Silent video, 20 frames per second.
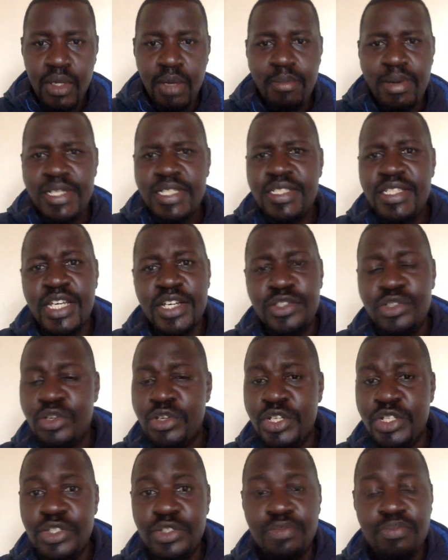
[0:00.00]
but
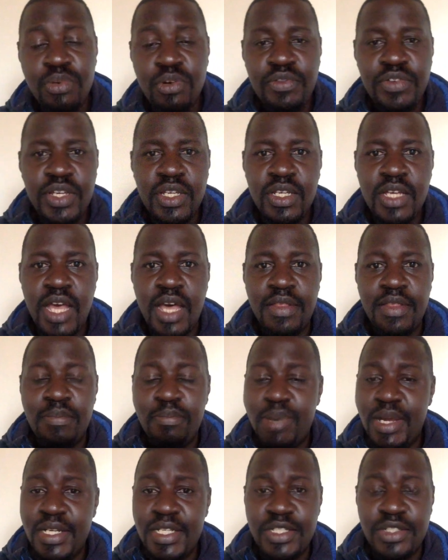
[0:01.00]
Jackson is proving the
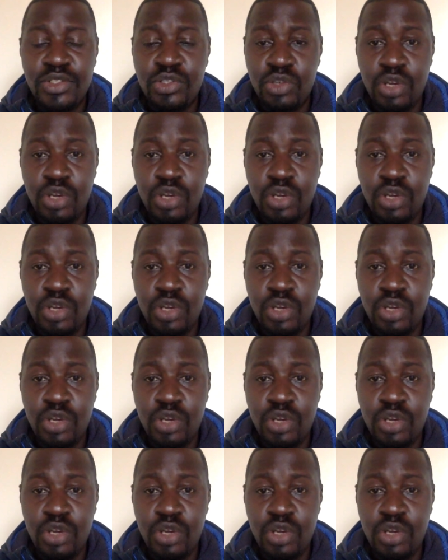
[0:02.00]
pundits